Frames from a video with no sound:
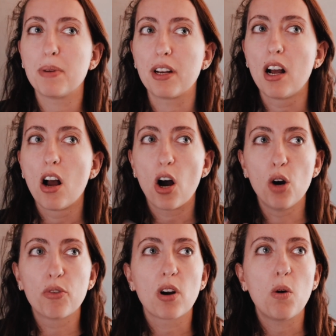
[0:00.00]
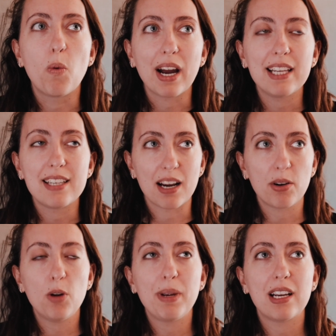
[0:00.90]
But overall, why
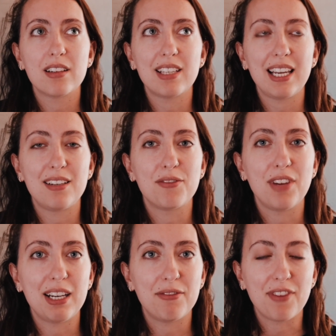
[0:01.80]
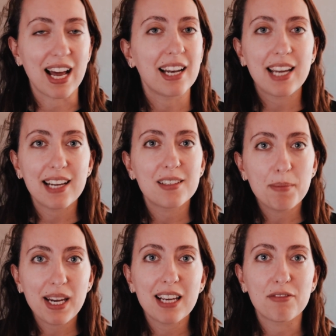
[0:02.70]
tarot? Because it's it validates me.